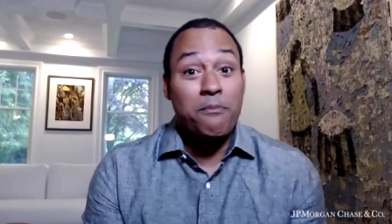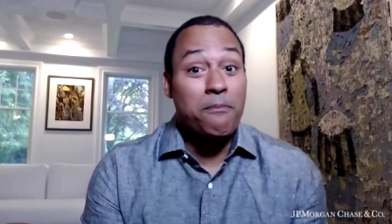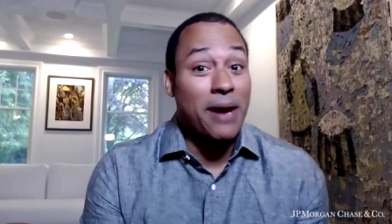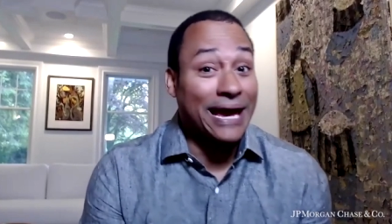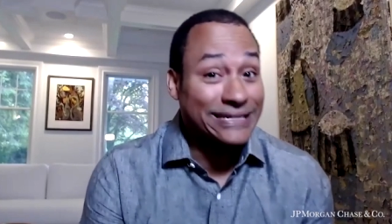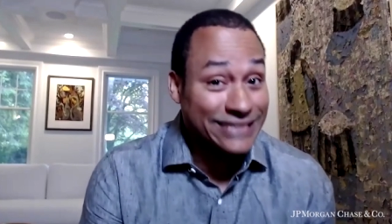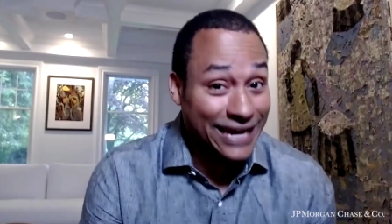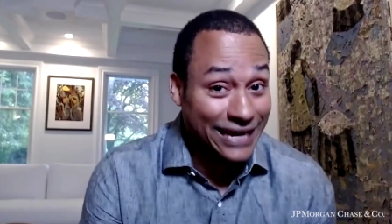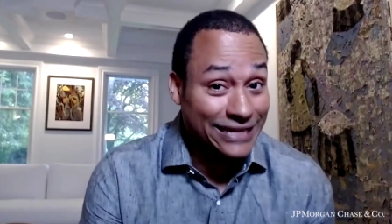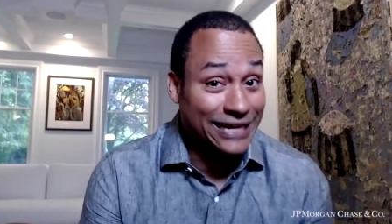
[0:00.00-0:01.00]

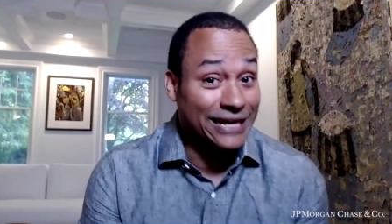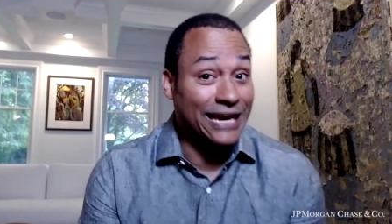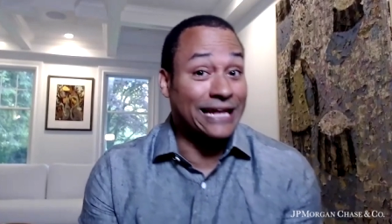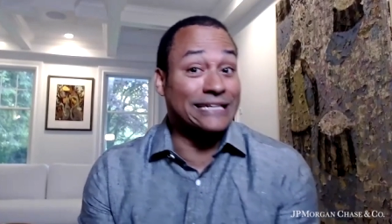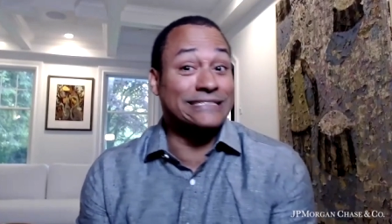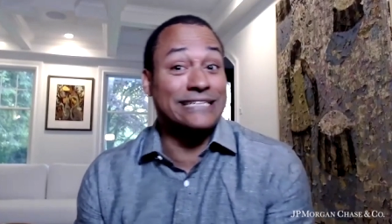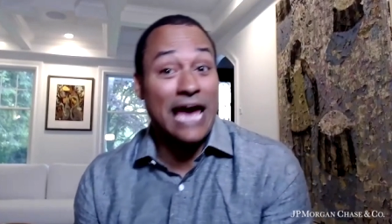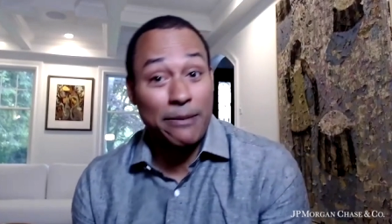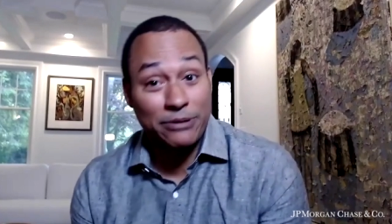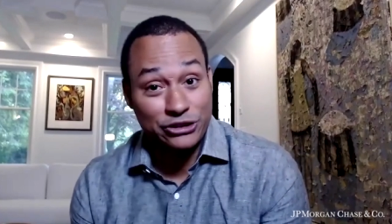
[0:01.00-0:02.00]
maintaining and
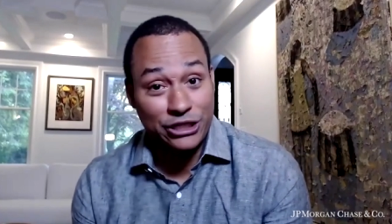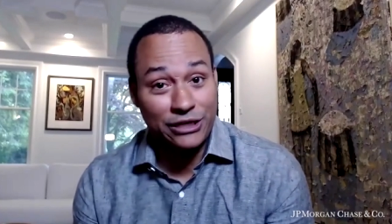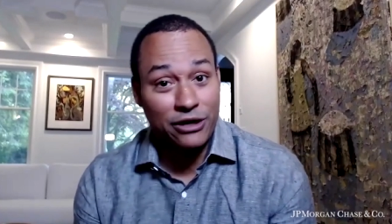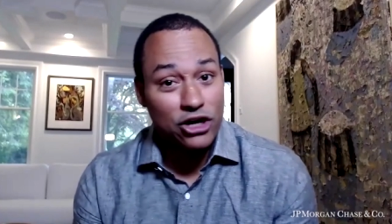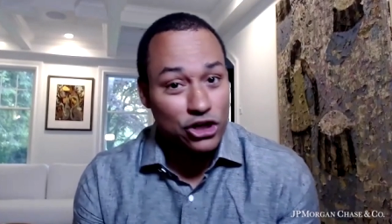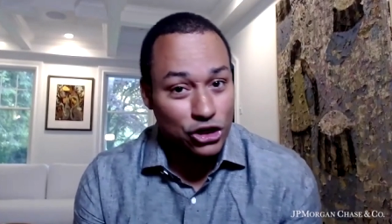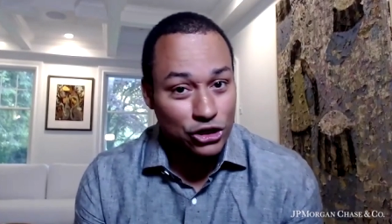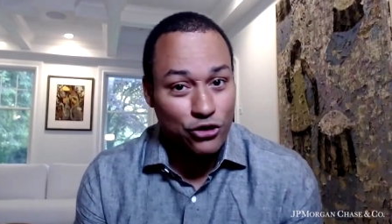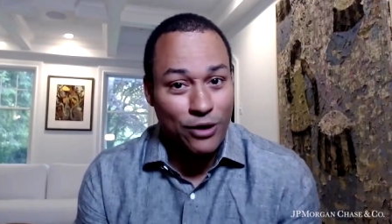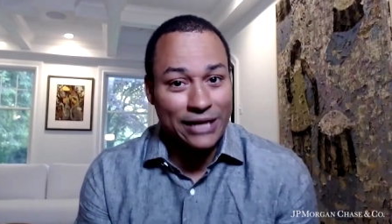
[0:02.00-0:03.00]
establishing
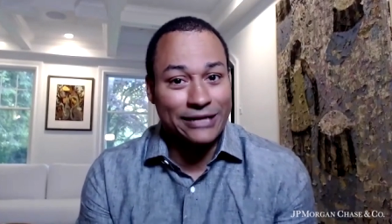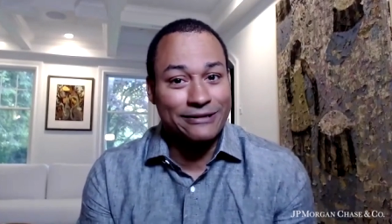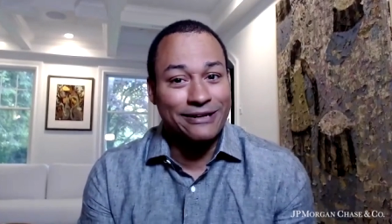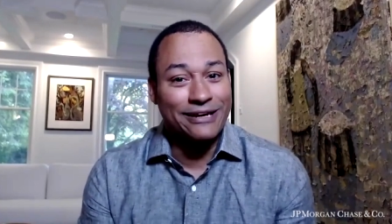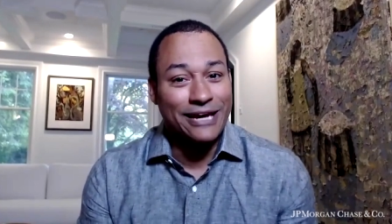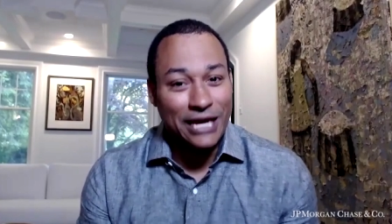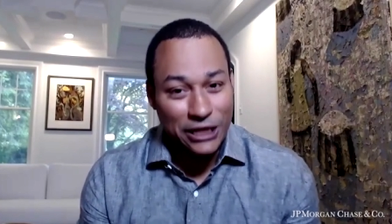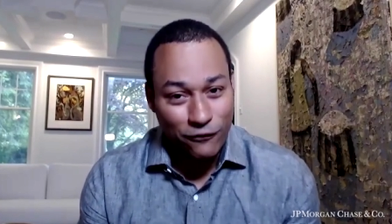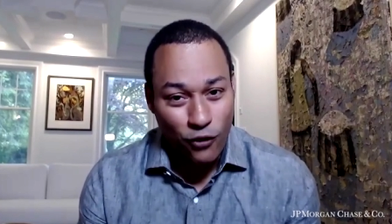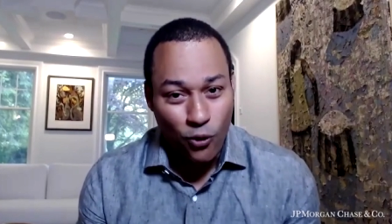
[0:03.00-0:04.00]
good credit,
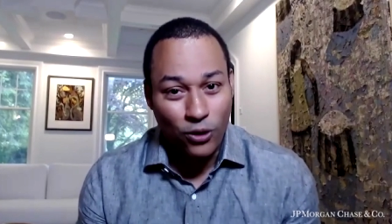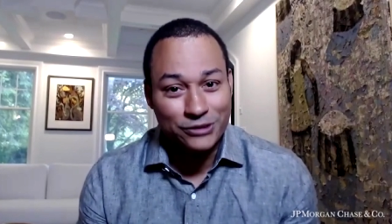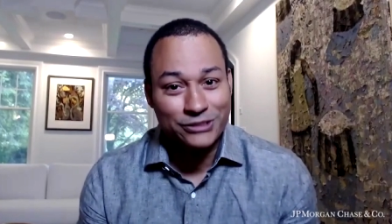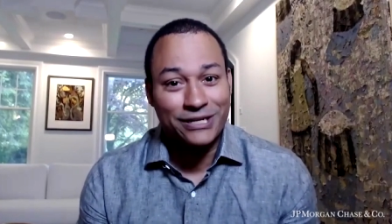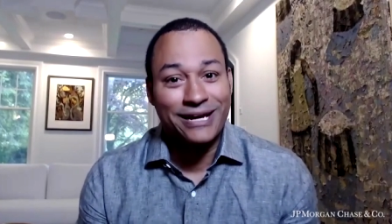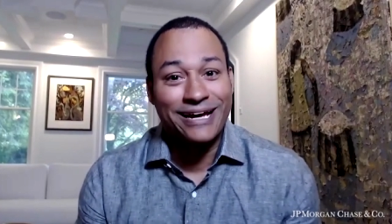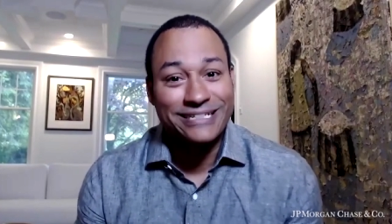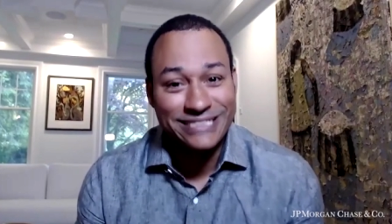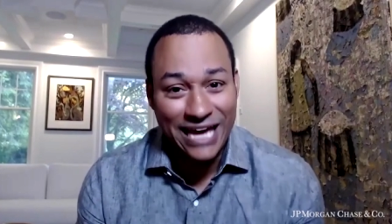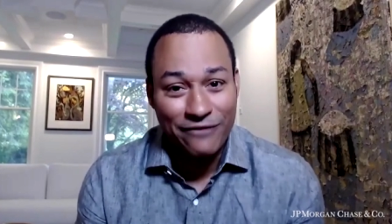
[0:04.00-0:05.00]
and of course,
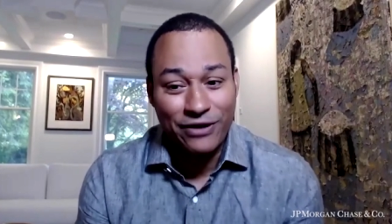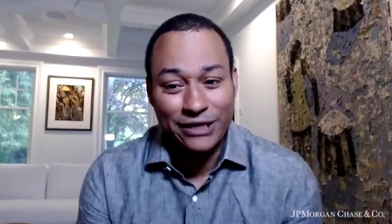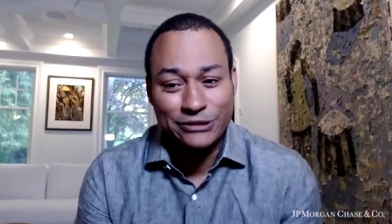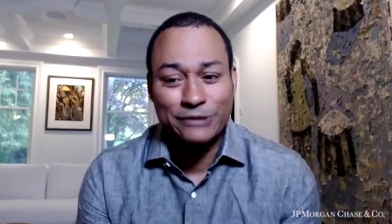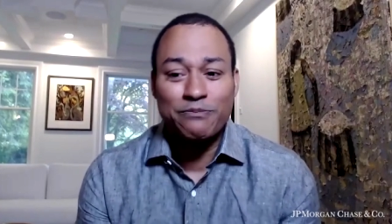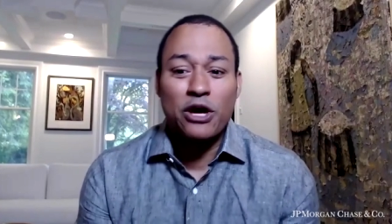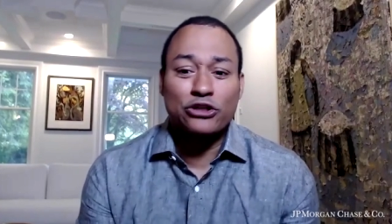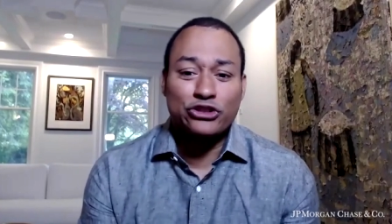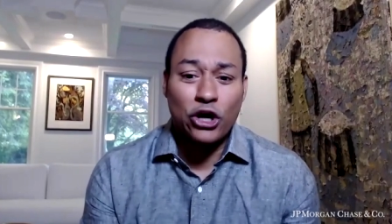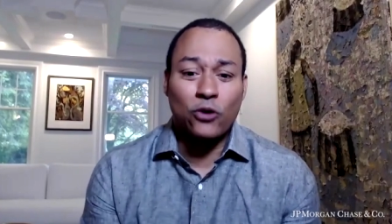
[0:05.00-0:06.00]
savings.
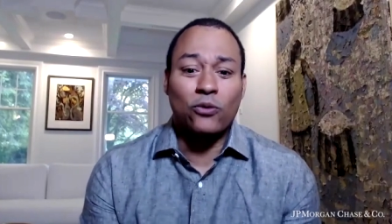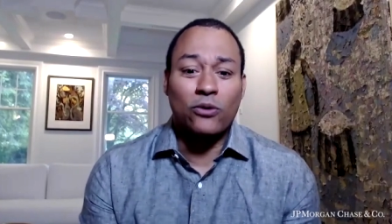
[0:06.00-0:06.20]
So